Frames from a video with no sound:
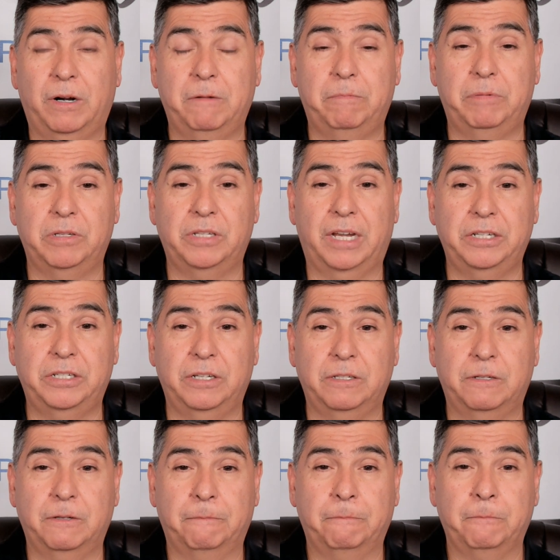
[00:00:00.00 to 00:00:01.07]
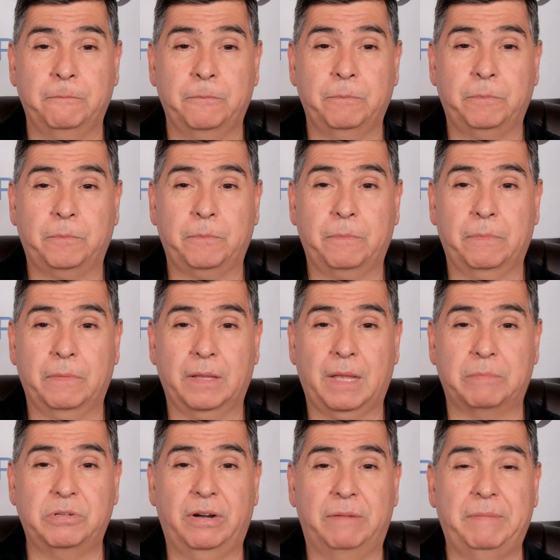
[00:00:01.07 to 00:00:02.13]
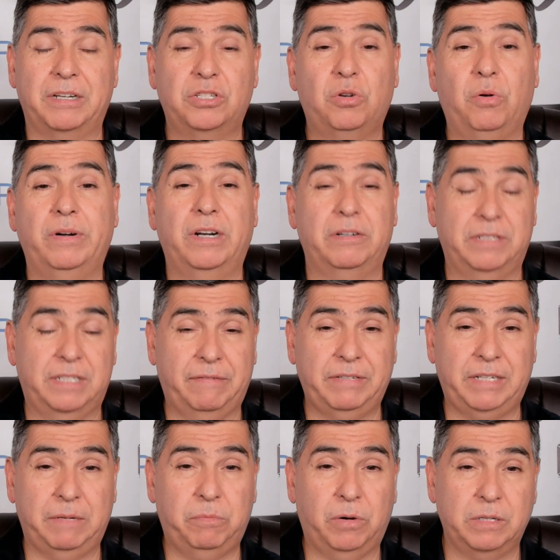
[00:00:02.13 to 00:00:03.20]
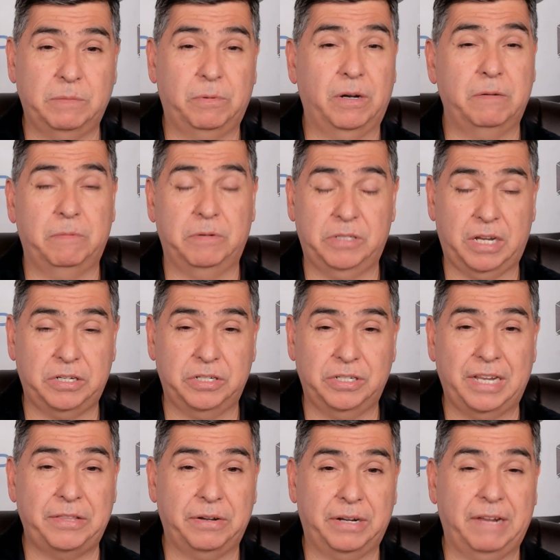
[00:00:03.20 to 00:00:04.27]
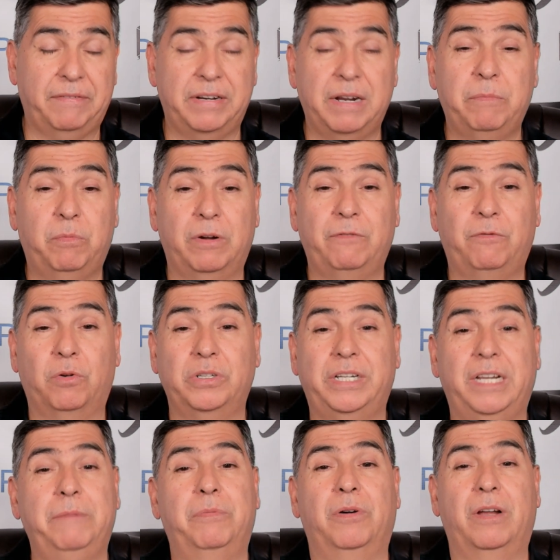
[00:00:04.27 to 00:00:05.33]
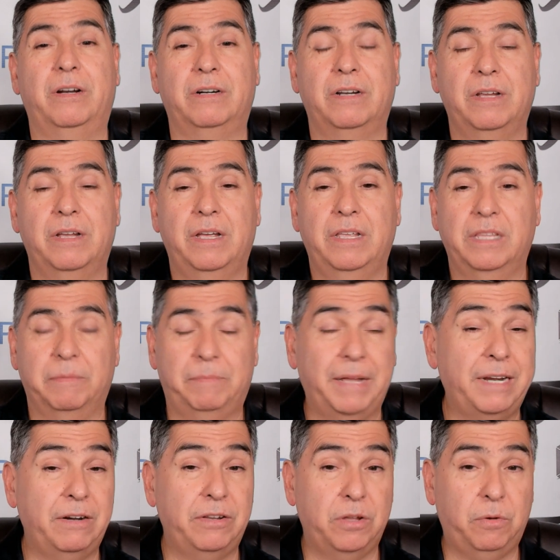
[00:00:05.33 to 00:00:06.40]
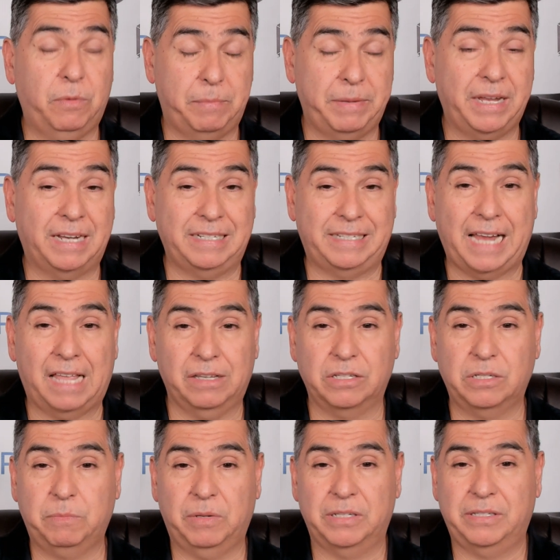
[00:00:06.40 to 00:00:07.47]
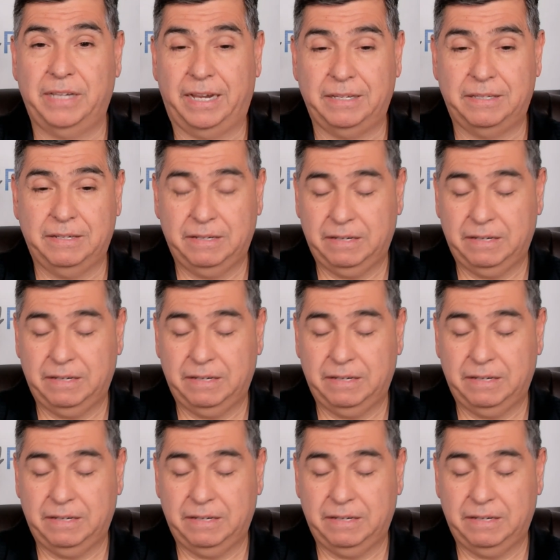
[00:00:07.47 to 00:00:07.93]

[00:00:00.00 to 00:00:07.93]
possessions. I'm sorry, by scoring 117 points per 100 possessions, and they're giving up 114 per 100. The play here, though, will be on Dallas plus eight.